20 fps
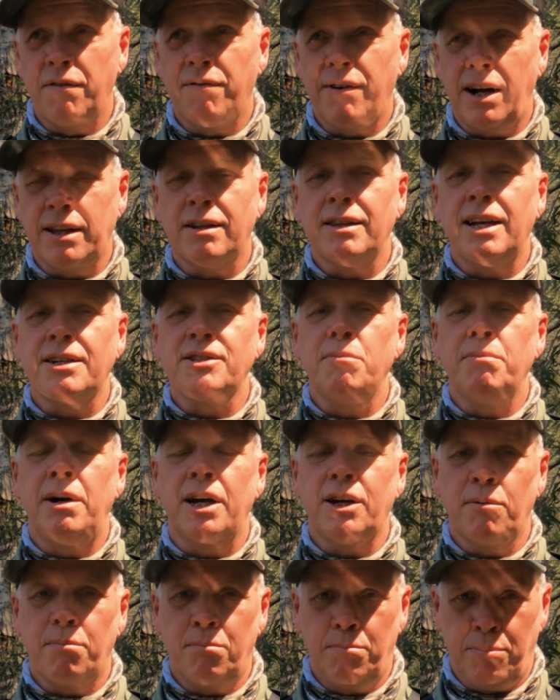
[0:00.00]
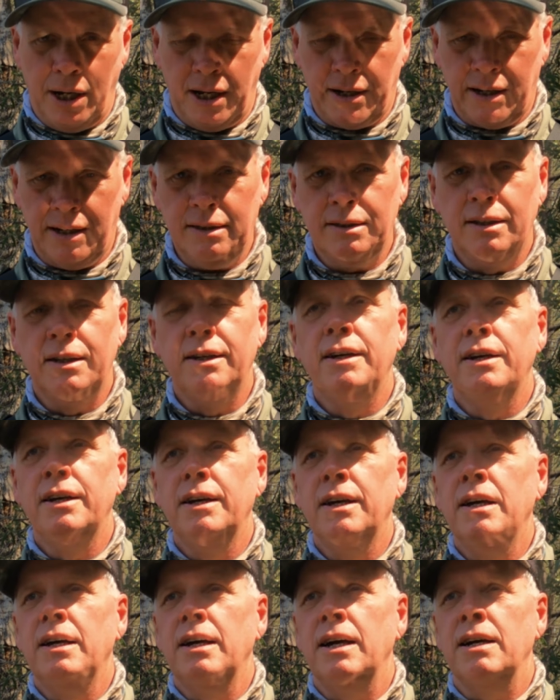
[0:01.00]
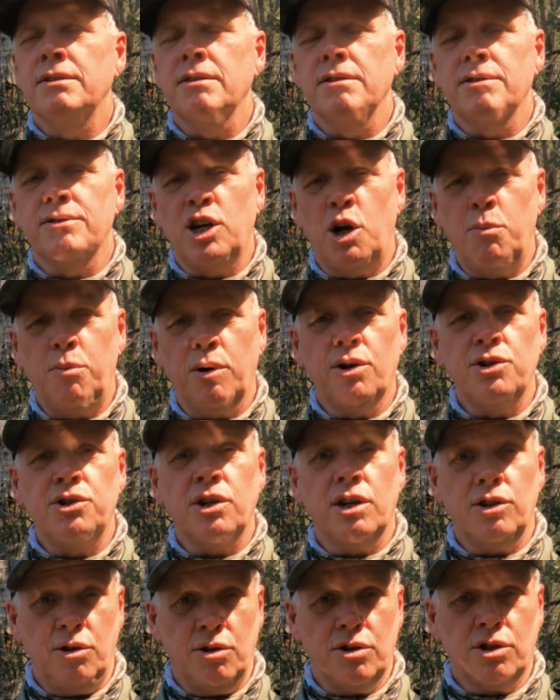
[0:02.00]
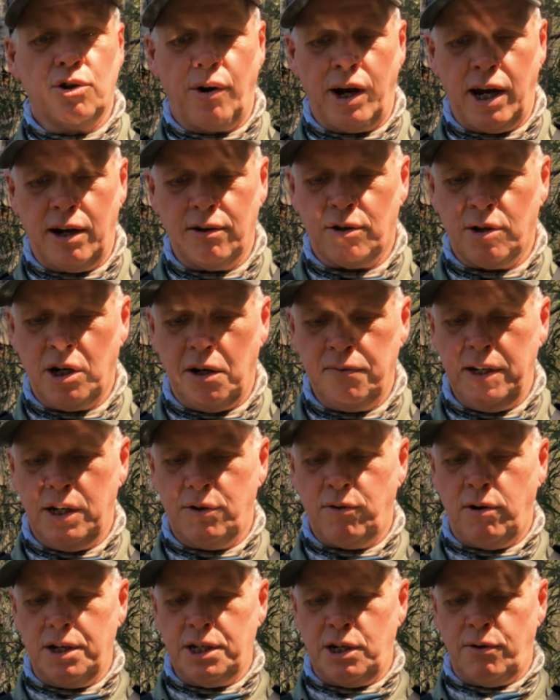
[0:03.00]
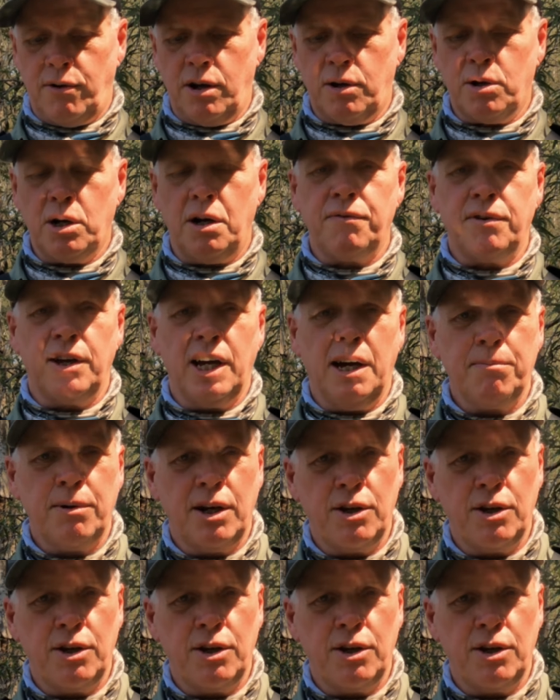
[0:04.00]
In fact, it'll actually make it better, as I said, because you can use ground coffee, grind your own coffee up,